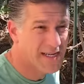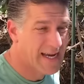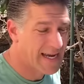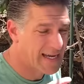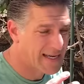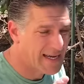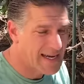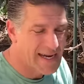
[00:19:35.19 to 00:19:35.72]

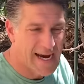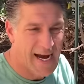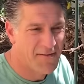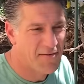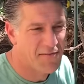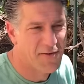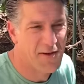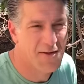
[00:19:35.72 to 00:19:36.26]
And I have
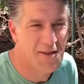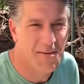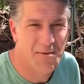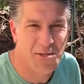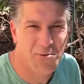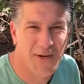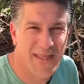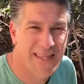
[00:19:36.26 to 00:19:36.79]
a feeling that
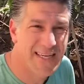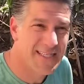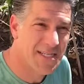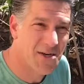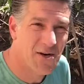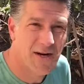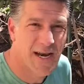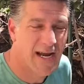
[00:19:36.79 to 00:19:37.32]
between this
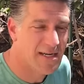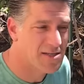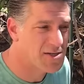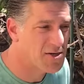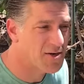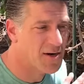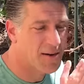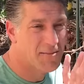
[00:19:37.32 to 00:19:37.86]
year and next
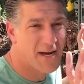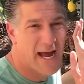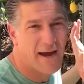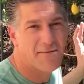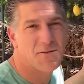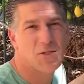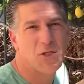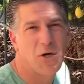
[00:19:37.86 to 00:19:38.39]
year, I'm gonna
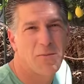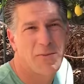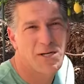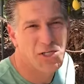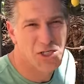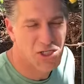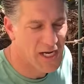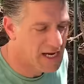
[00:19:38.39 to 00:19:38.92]
have so
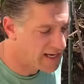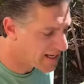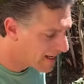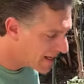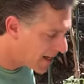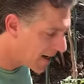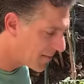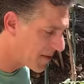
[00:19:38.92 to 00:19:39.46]
much shade,
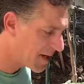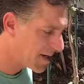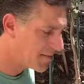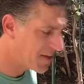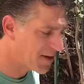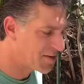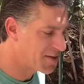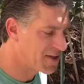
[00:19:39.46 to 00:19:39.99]
I'm not gonna
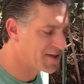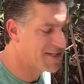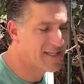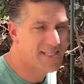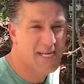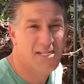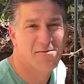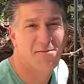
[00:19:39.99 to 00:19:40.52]
be able to
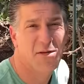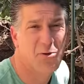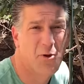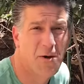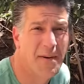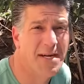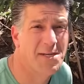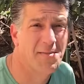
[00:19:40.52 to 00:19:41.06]
successfully
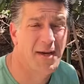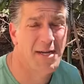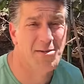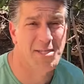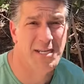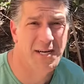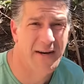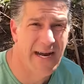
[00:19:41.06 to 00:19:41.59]
grow my
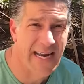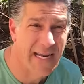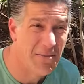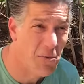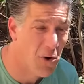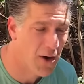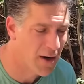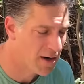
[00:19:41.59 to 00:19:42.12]
tomatoes here
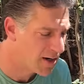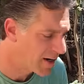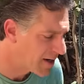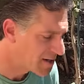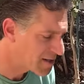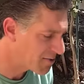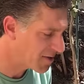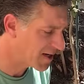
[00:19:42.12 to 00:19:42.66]
anymore.
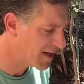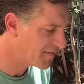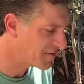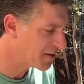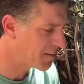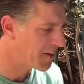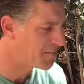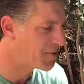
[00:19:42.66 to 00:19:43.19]
So we're gonna have to
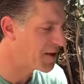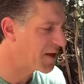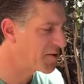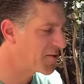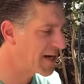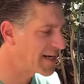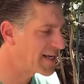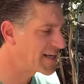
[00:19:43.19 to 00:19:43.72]
come up with
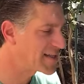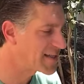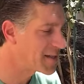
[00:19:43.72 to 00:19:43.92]
other ideas.